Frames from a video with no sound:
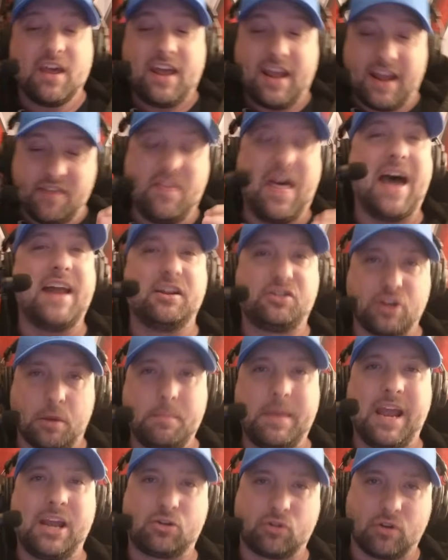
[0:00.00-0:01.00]
And that is a
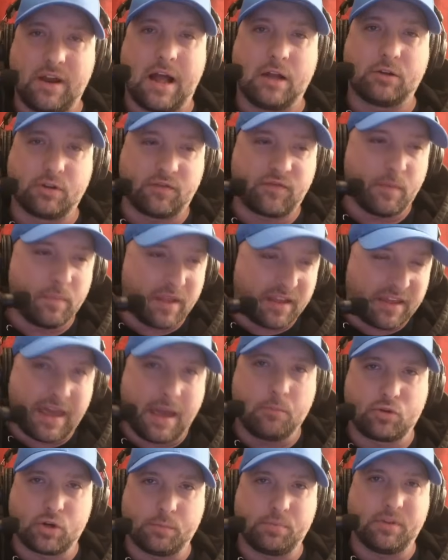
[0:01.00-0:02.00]
major announcement from the
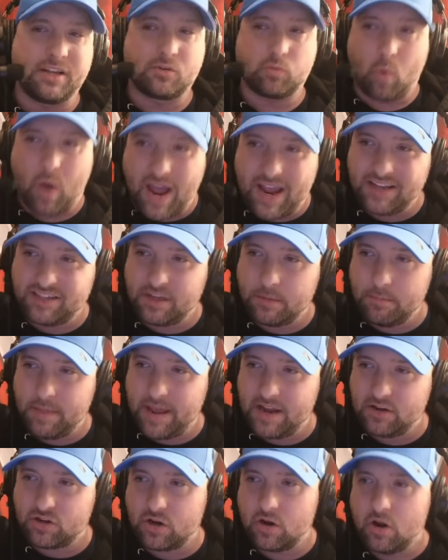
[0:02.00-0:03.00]
game Triple H. Why is it
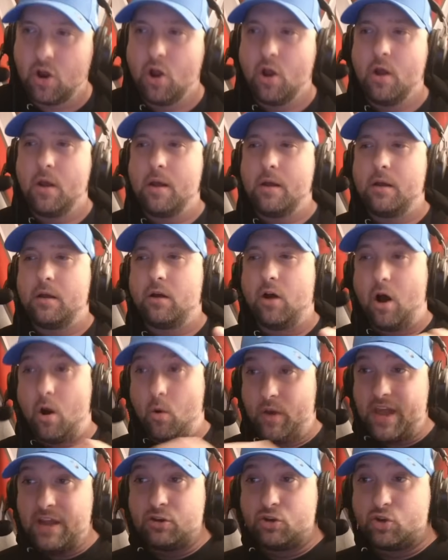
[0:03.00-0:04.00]
major?
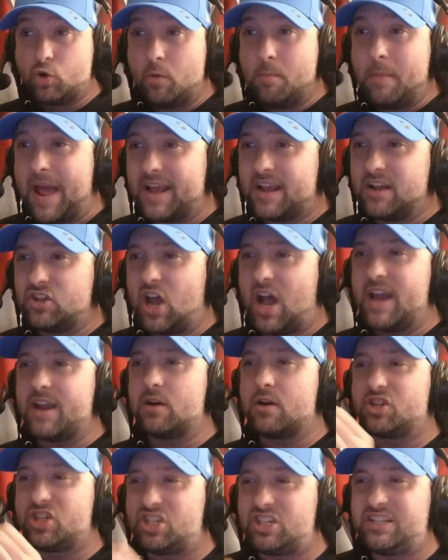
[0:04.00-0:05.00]
Oh, and Drew
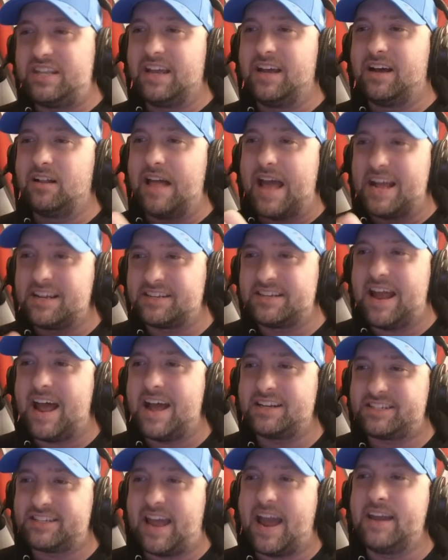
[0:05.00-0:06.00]
McIntyre still has
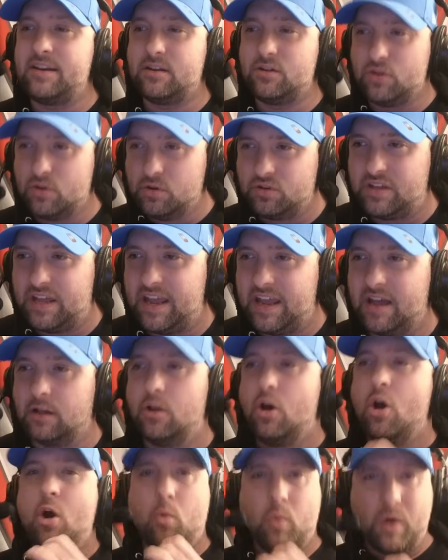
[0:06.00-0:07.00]
not signed a new
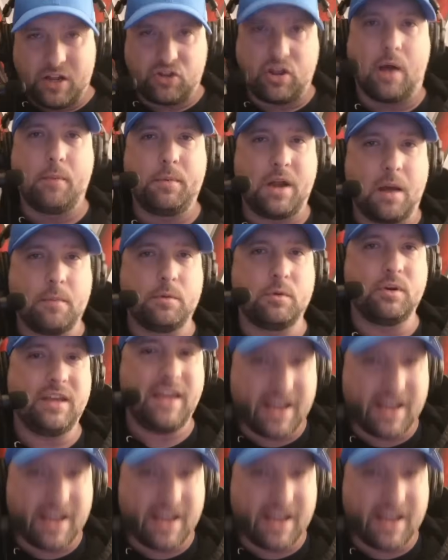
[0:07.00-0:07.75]
deal with WWE.